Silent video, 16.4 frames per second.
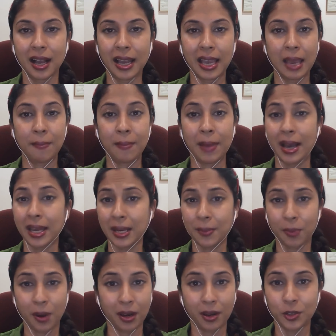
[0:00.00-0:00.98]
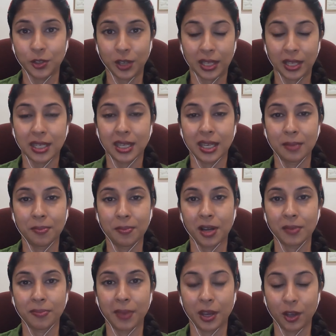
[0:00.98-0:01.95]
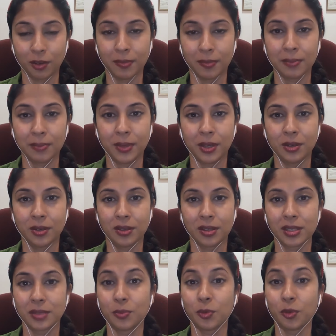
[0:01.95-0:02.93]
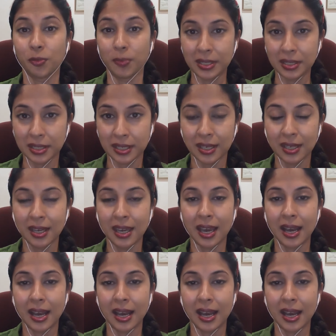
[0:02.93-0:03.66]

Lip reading: I am unapologetic about my commitment to this movement.